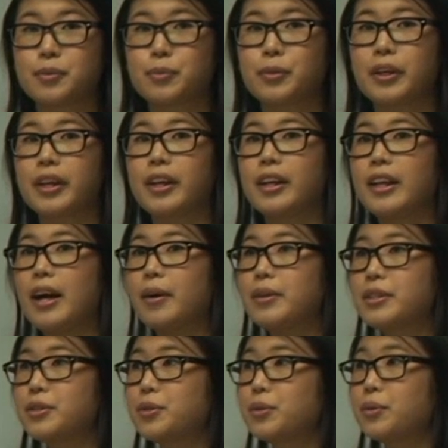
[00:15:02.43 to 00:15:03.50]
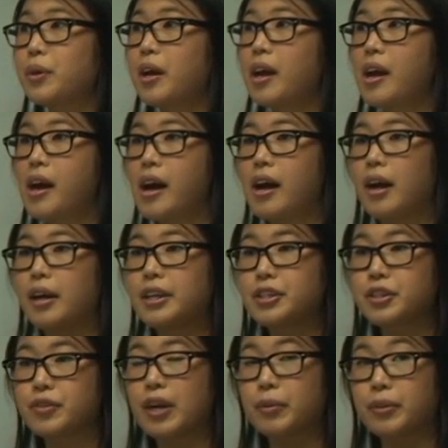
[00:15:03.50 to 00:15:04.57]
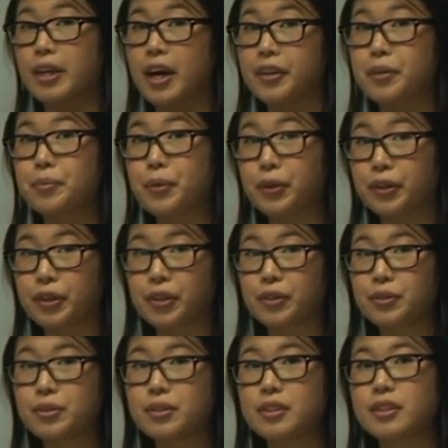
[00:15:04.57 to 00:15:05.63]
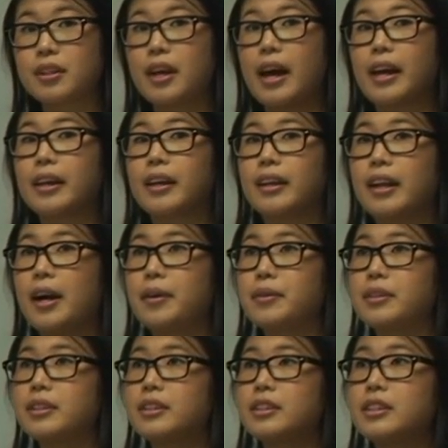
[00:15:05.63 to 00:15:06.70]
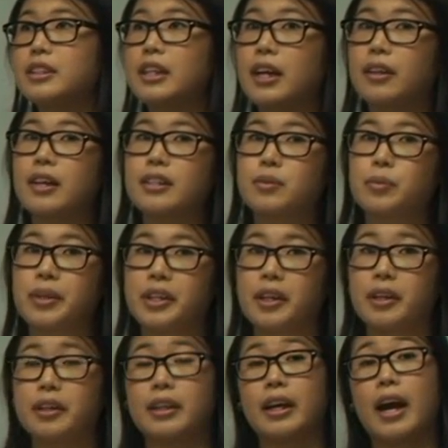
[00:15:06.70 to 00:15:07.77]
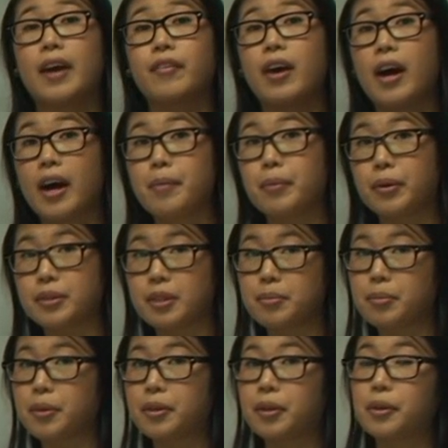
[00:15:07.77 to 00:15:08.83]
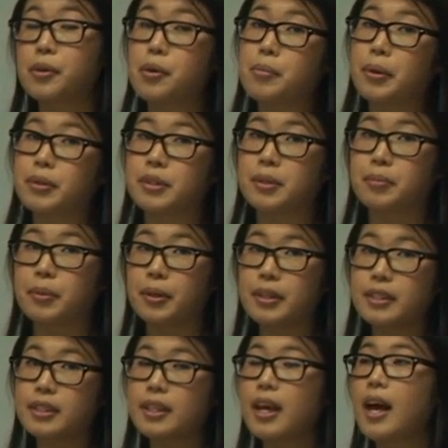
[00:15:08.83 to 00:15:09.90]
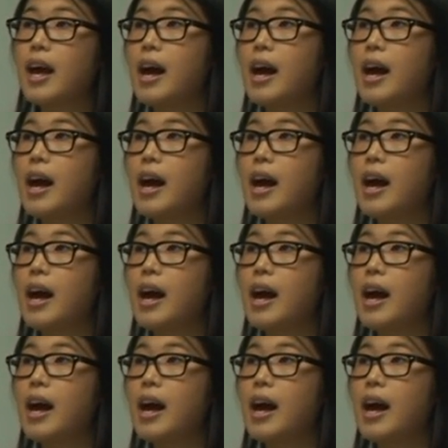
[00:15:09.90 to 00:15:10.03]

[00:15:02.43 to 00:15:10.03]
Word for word: will then allow it to uh, interact with other molecules and allow to tell us whether they have high melting point or low melting points,